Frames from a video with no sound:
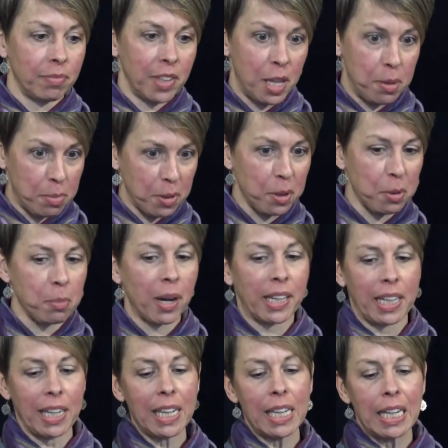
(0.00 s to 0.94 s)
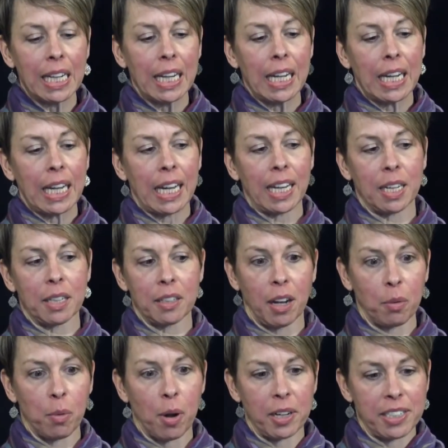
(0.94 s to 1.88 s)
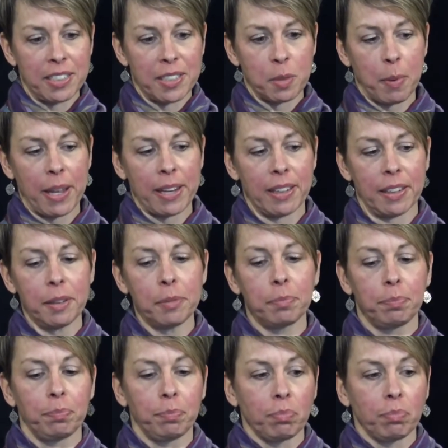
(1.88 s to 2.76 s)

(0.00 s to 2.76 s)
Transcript: keeping their money, uh, not wanting to spend it.